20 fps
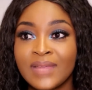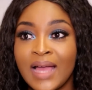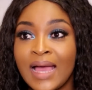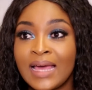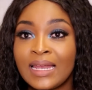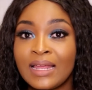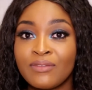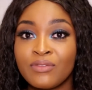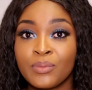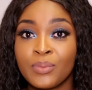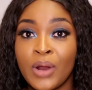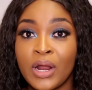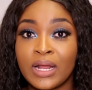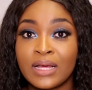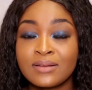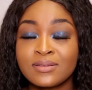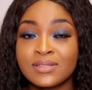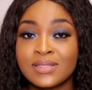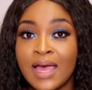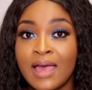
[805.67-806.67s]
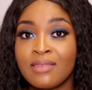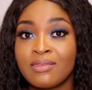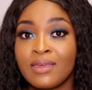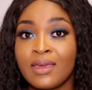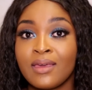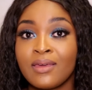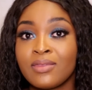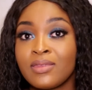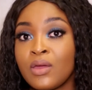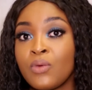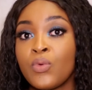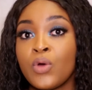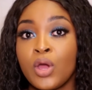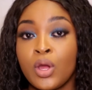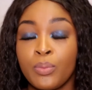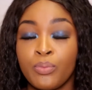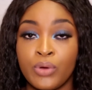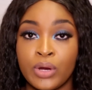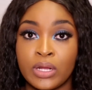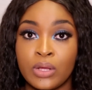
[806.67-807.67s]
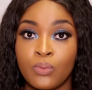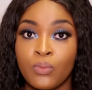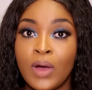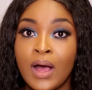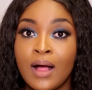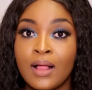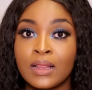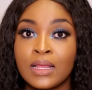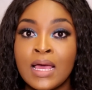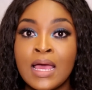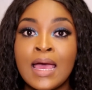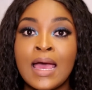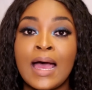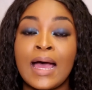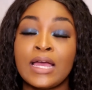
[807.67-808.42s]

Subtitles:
I love the products. I think they work pretty well.